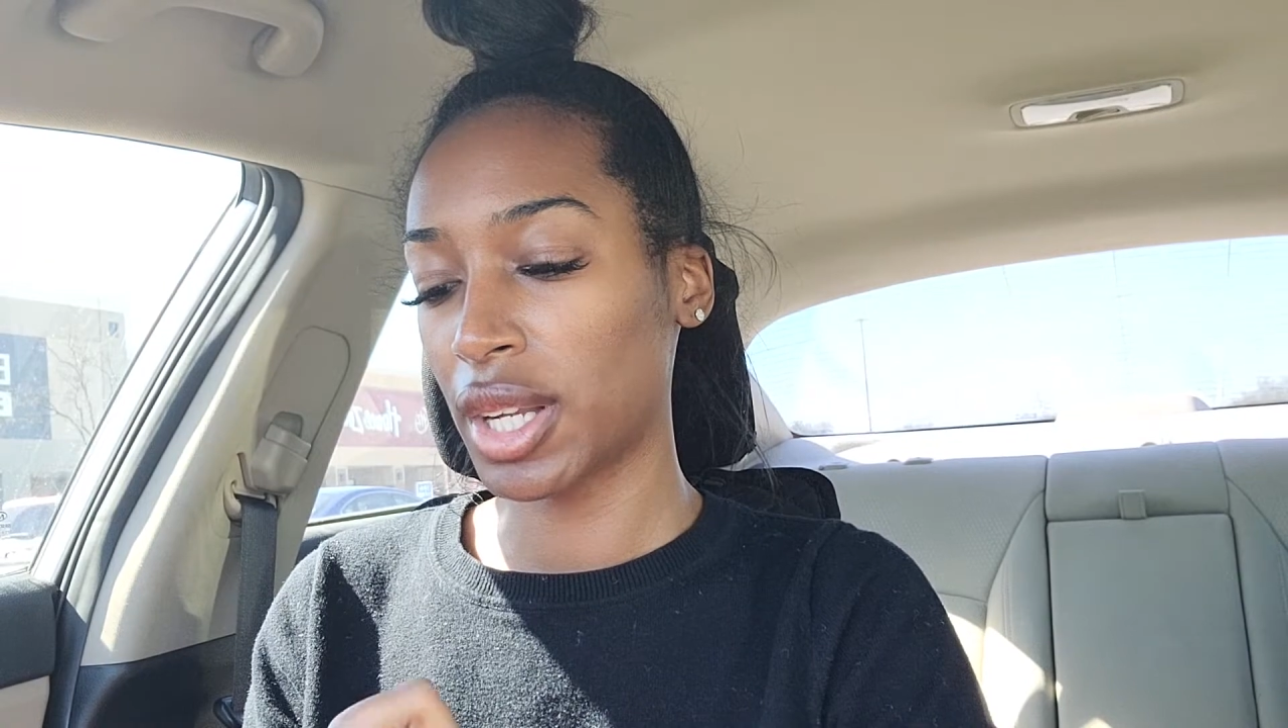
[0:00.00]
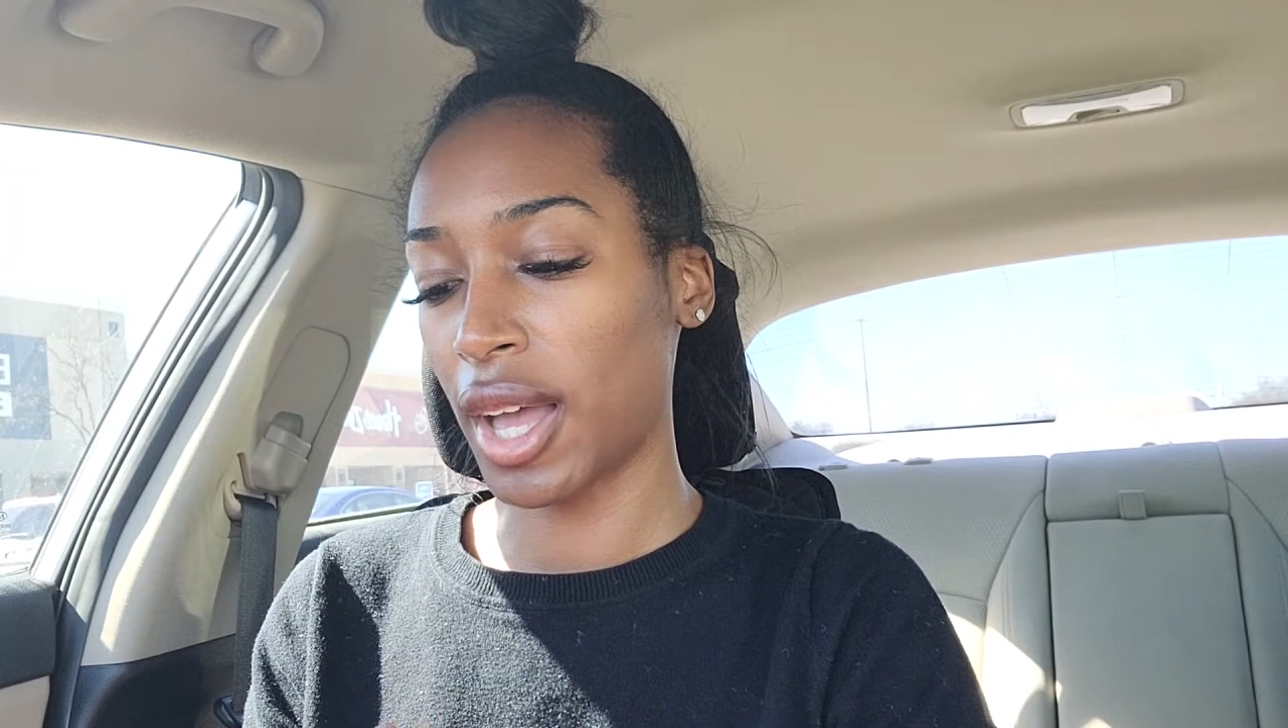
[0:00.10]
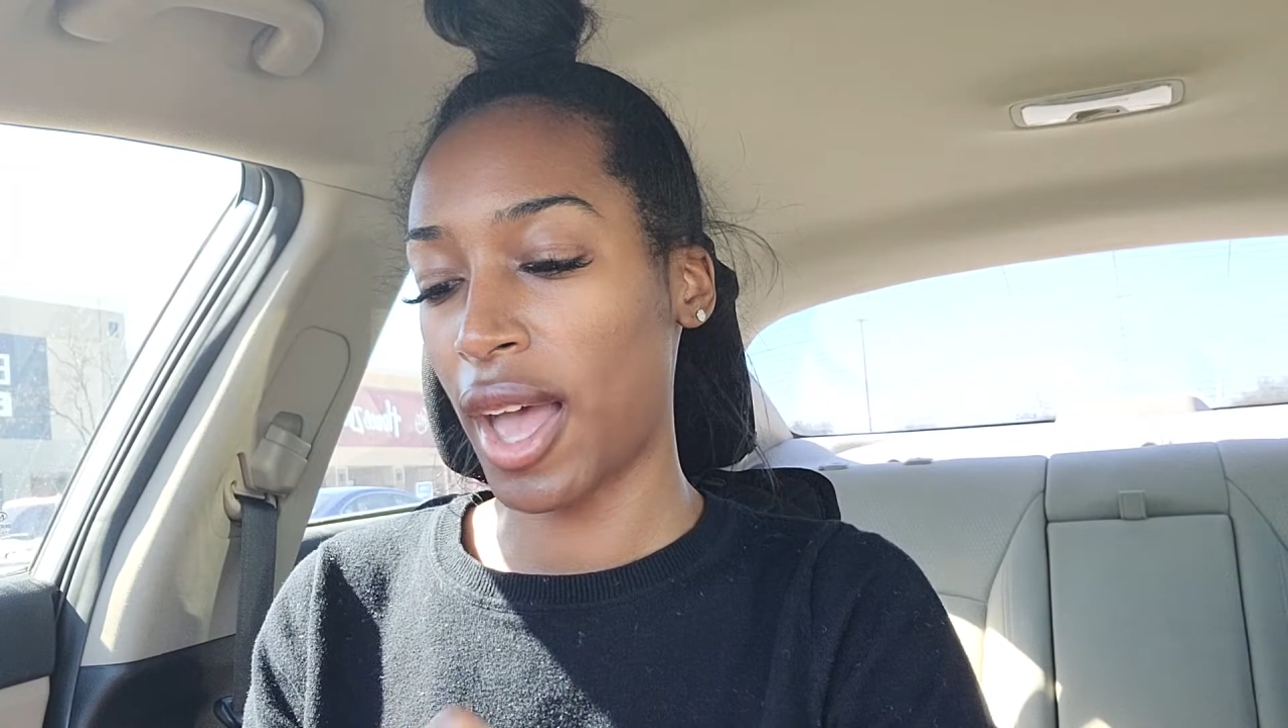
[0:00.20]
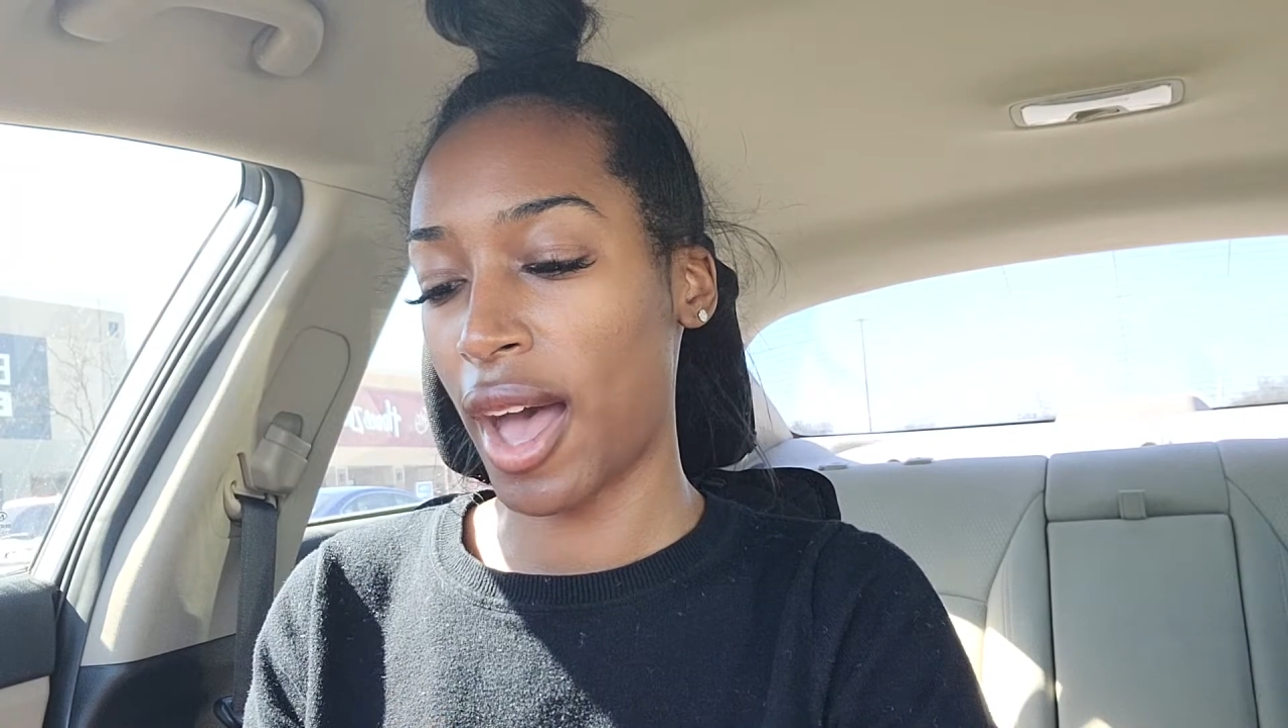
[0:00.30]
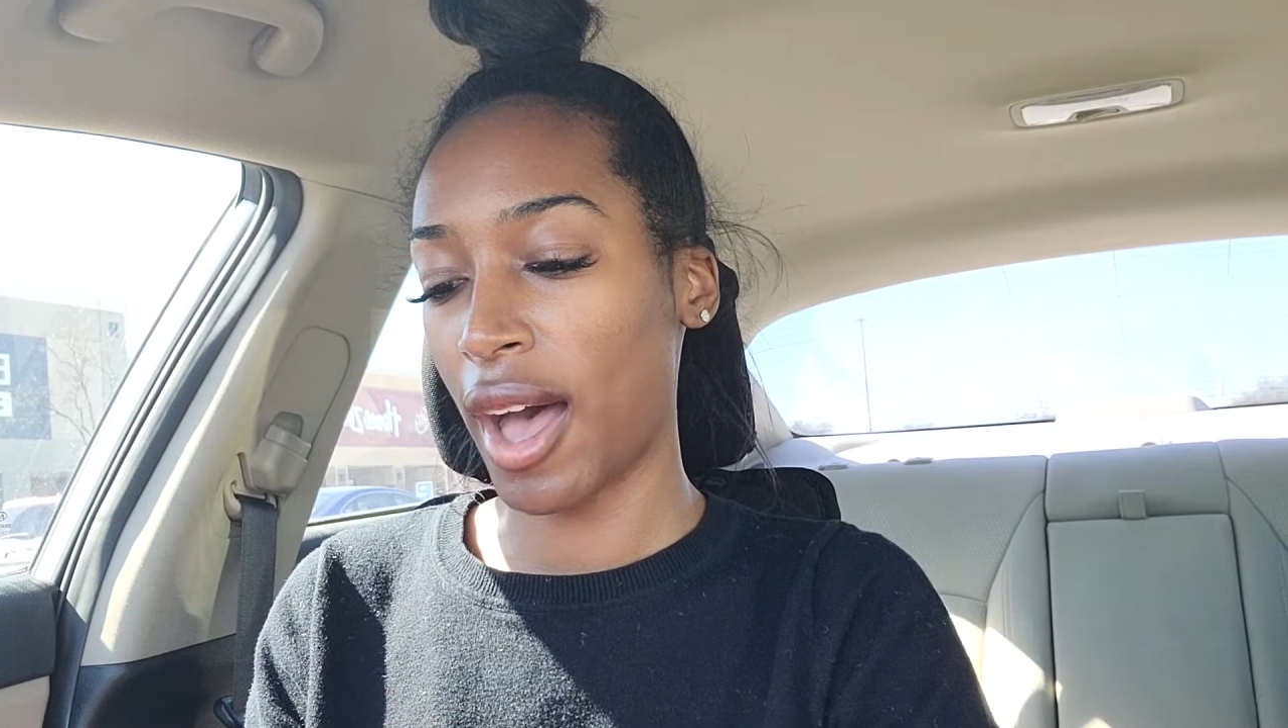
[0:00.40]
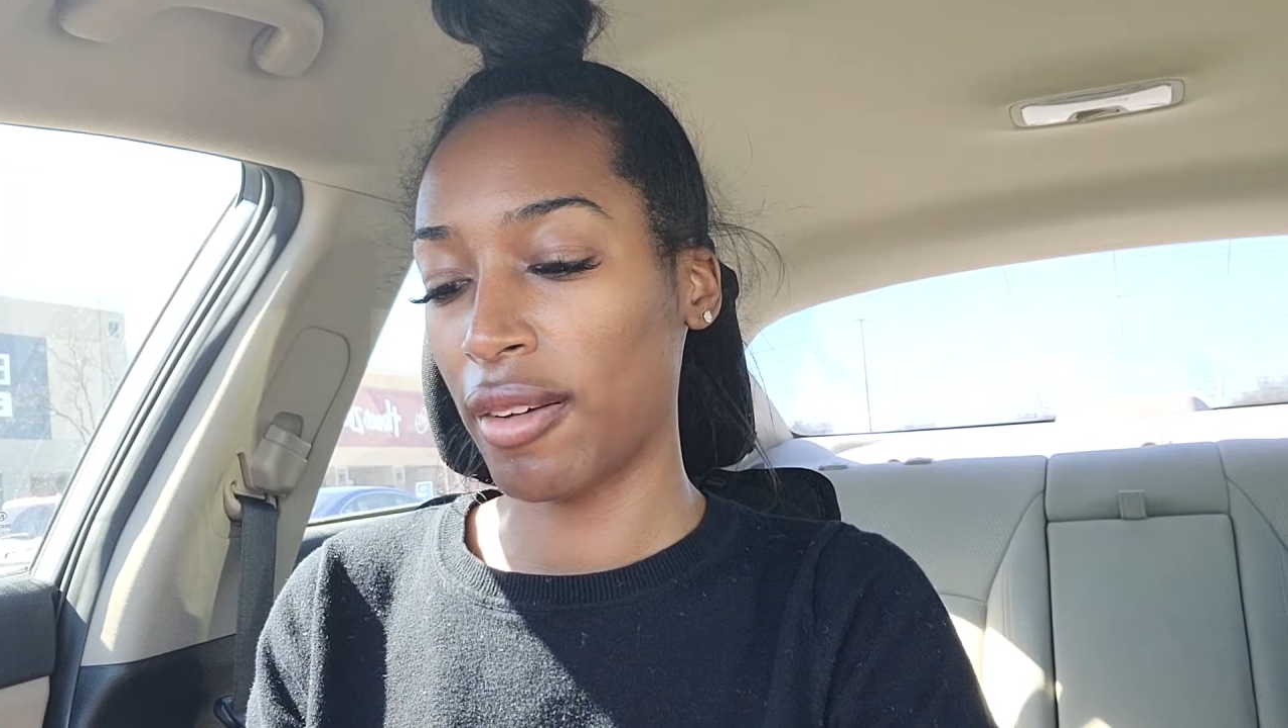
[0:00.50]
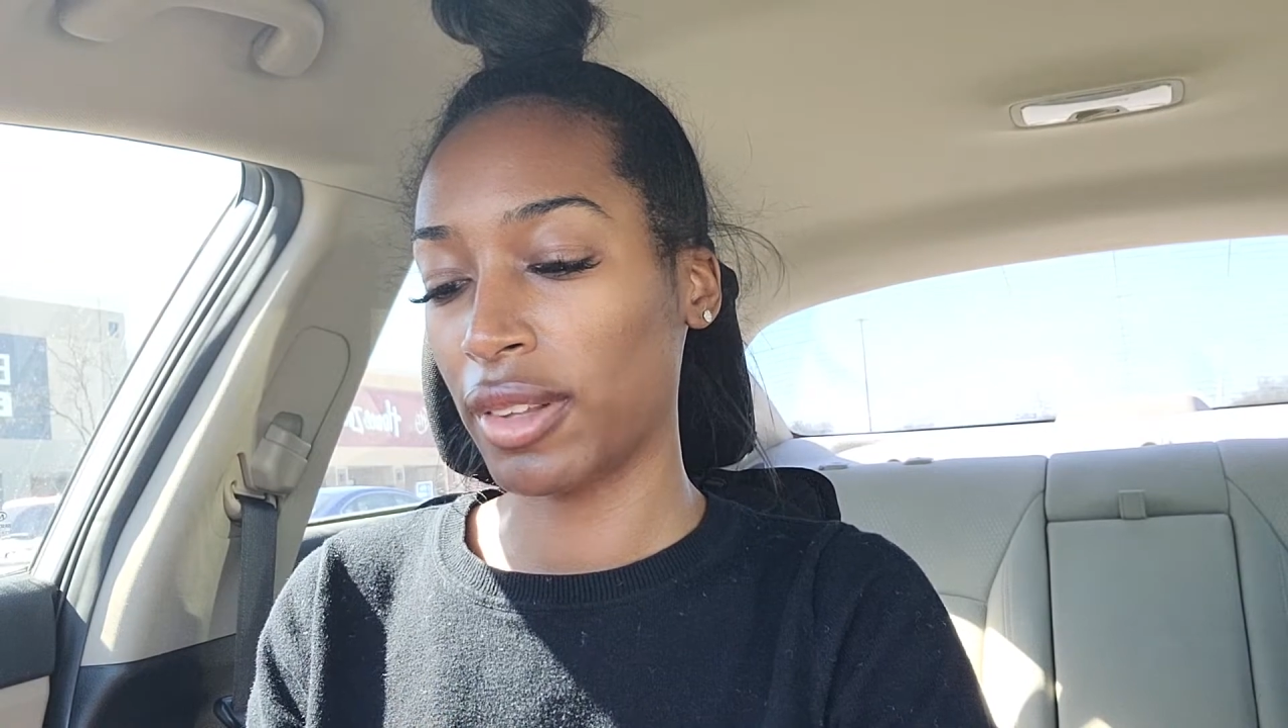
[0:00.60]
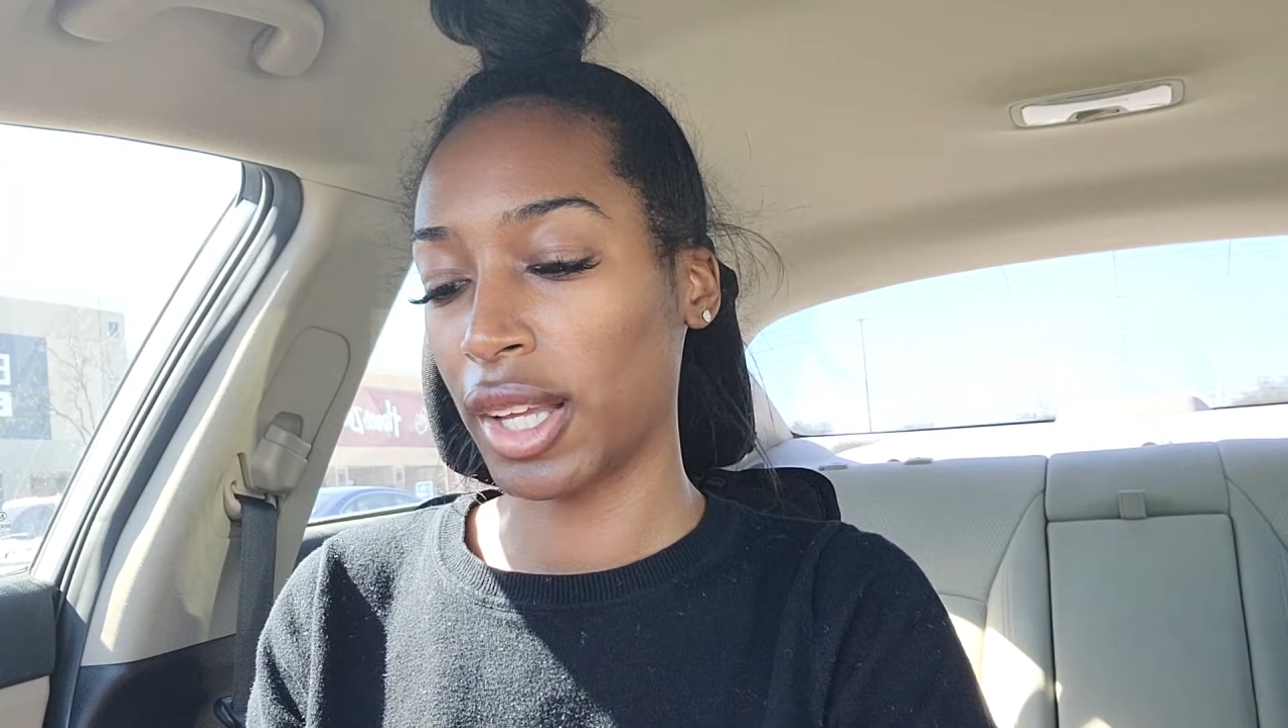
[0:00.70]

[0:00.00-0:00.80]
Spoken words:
I have,